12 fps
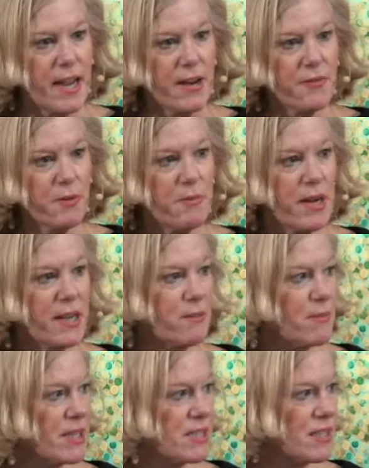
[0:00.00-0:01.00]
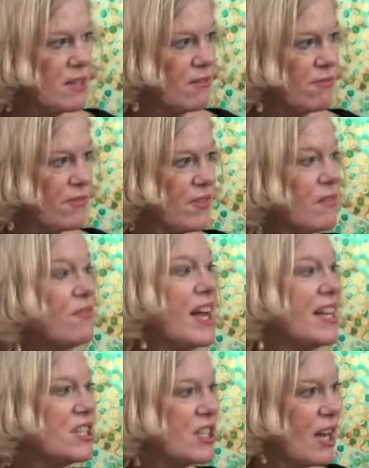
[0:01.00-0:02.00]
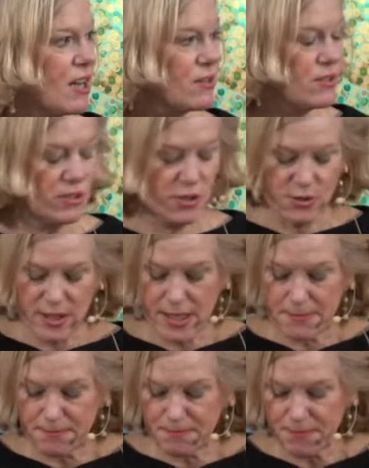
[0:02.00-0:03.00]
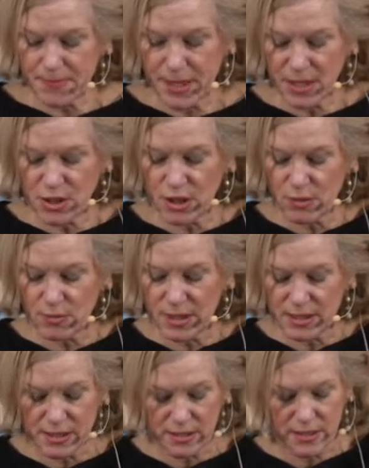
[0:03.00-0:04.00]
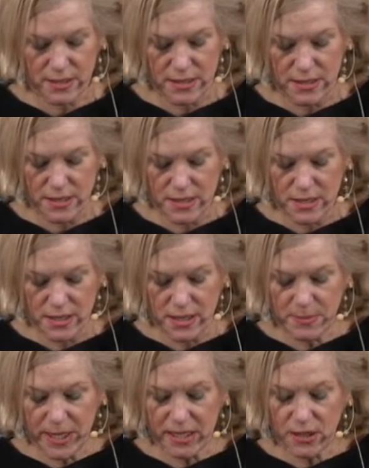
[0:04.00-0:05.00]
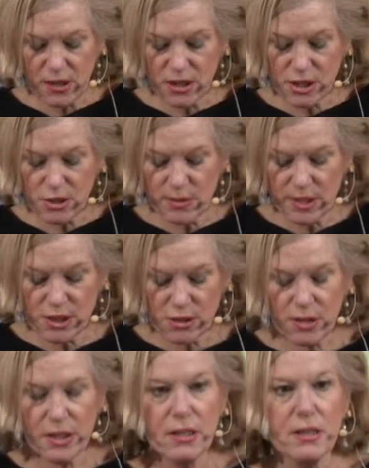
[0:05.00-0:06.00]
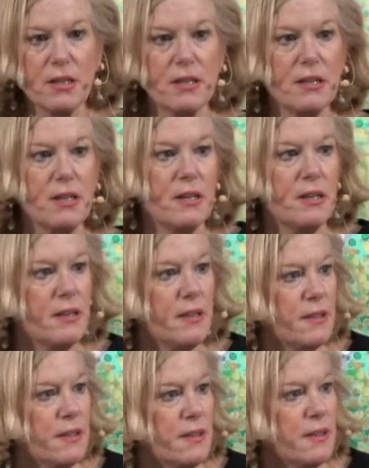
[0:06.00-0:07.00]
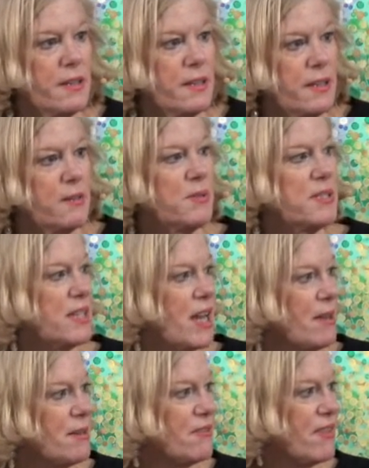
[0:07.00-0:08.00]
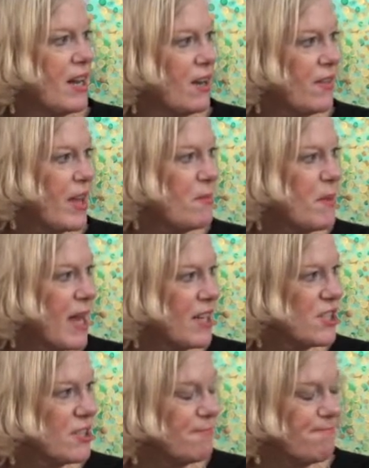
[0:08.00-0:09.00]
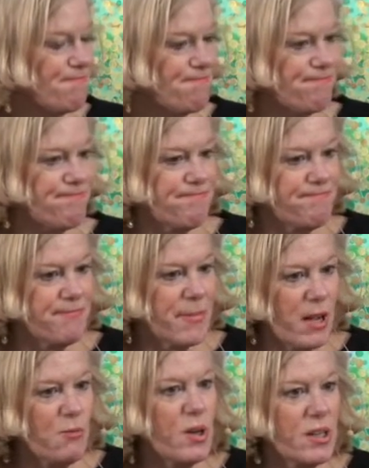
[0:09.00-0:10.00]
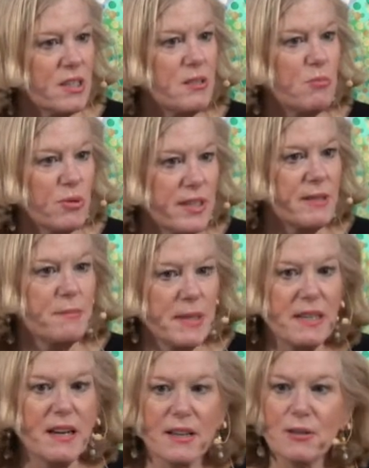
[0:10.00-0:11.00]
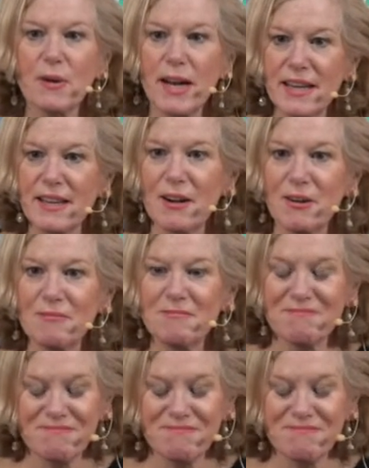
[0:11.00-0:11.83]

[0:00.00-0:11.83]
and reminding myself of that childhood dream, I took a risk. To make a long story short, it was time to follow that passion. I wanted to be on the radio.